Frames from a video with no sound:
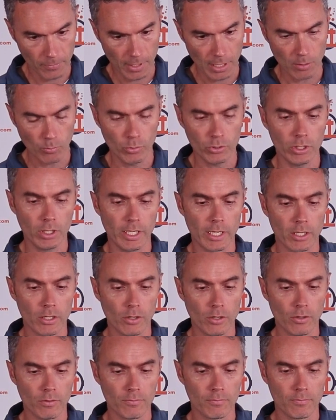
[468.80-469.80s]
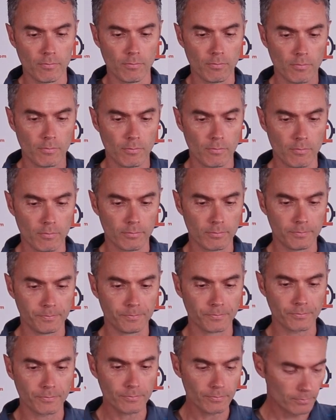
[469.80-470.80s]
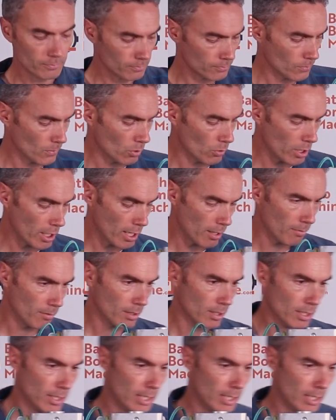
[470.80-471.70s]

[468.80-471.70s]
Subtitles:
and when you let go. Okay,